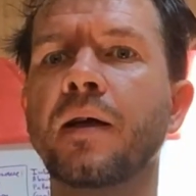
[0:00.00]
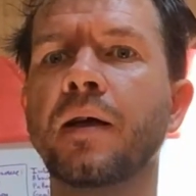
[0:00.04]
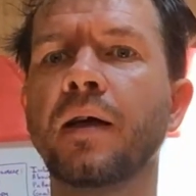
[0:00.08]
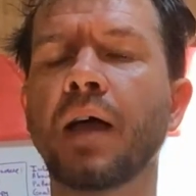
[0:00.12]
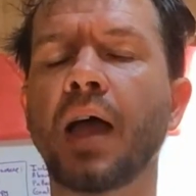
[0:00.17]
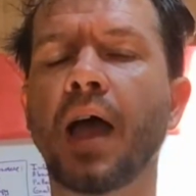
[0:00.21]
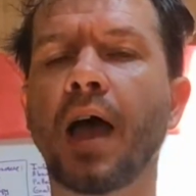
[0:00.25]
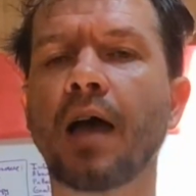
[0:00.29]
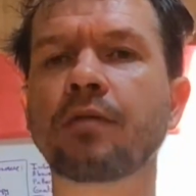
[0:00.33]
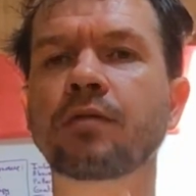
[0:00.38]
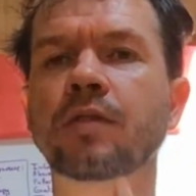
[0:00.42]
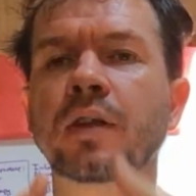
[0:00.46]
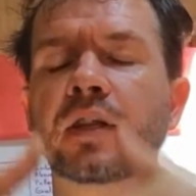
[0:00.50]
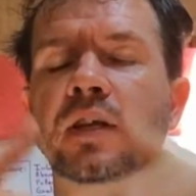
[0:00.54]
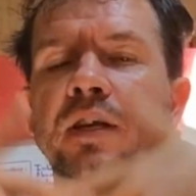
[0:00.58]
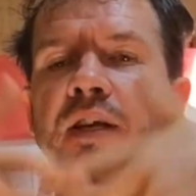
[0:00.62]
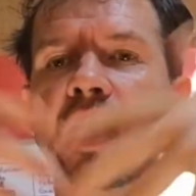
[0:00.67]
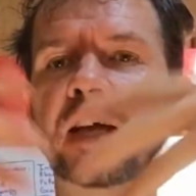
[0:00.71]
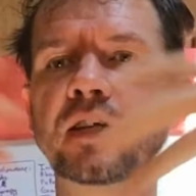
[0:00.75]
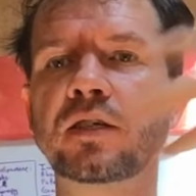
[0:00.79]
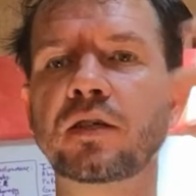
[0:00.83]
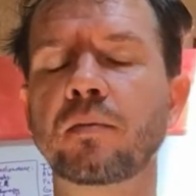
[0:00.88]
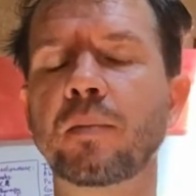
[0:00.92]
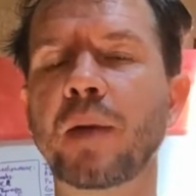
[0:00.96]
After the
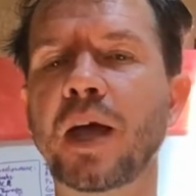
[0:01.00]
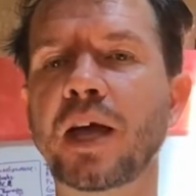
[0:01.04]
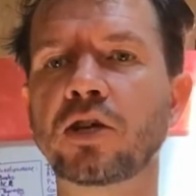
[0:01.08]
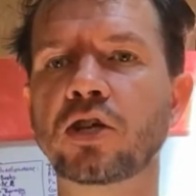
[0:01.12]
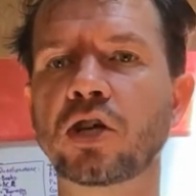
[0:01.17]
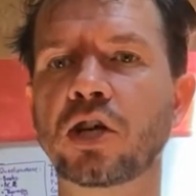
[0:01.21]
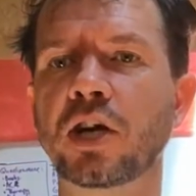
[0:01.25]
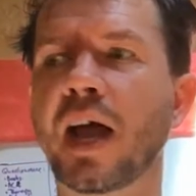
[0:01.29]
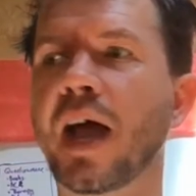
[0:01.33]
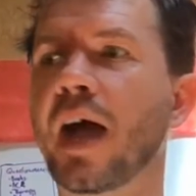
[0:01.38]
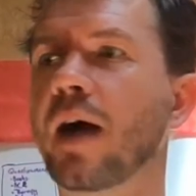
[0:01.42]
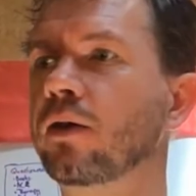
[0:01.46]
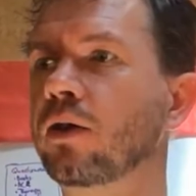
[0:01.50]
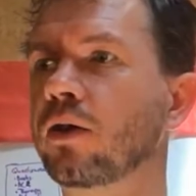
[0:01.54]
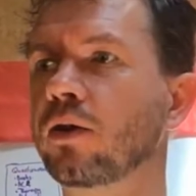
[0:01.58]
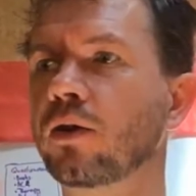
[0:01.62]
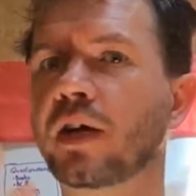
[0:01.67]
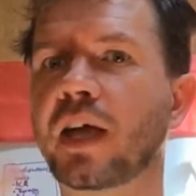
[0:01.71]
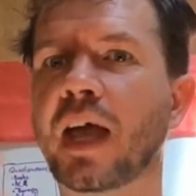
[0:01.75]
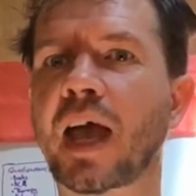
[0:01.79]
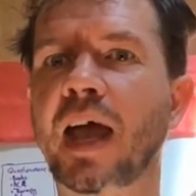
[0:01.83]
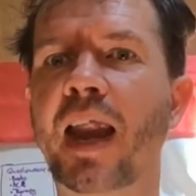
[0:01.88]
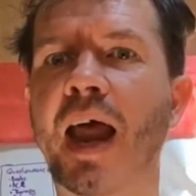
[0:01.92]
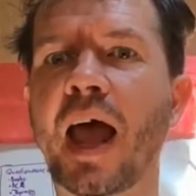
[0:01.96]
decimation, how do you
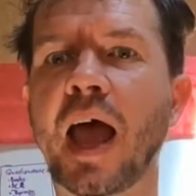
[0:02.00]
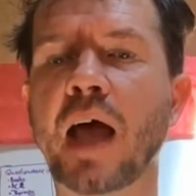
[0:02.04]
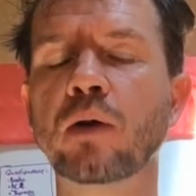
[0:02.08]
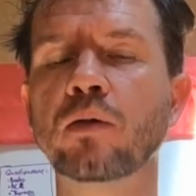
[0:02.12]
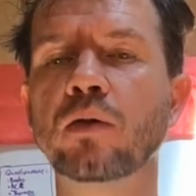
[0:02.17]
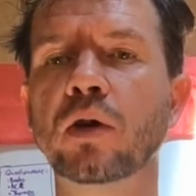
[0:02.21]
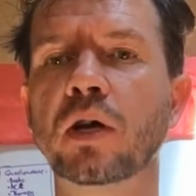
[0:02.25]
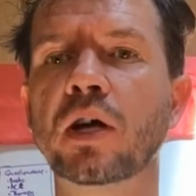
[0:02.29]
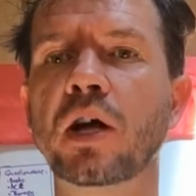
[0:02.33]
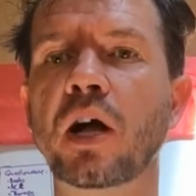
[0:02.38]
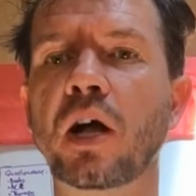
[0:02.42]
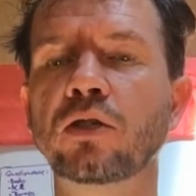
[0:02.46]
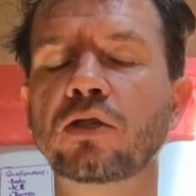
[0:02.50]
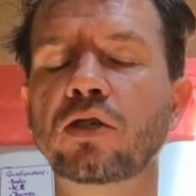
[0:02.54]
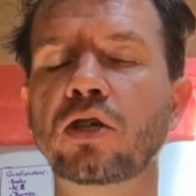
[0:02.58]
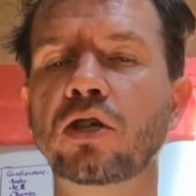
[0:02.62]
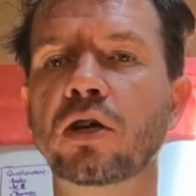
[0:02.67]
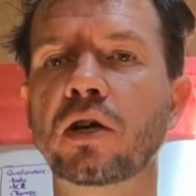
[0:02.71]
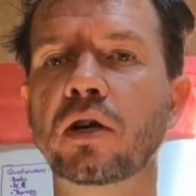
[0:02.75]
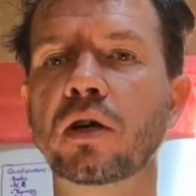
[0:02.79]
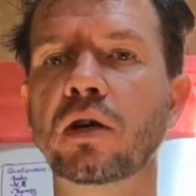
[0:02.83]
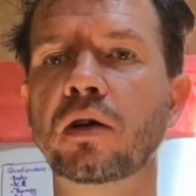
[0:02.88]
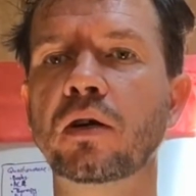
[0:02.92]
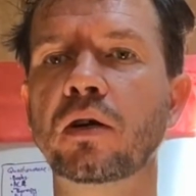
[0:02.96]
get
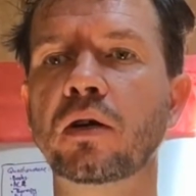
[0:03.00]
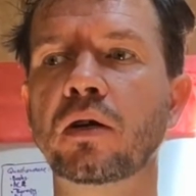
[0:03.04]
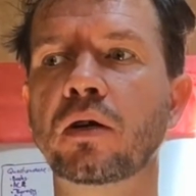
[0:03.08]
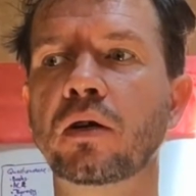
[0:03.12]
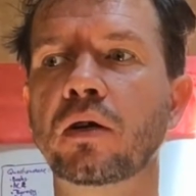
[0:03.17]
agriculture?